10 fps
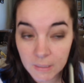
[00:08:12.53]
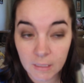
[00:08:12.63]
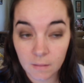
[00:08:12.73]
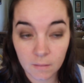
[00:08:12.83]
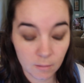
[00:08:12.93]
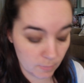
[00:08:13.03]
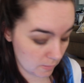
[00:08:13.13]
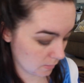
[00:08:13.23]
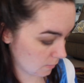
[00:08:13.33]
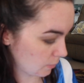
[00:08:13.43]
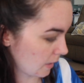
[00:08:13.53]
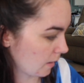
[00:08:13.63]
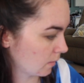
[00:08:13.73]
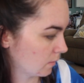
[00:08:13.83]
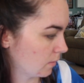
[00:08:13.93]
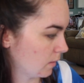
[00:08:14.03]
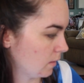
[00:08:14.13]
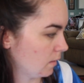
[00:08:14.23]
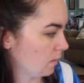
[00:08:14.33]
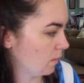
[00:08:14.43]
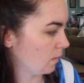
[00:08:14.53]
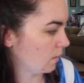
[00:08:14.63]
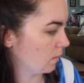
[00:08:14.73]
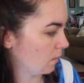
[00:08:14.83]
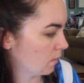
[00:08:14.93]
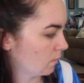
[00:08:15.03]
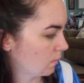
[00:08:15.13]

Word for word: taking a little bit of the black, the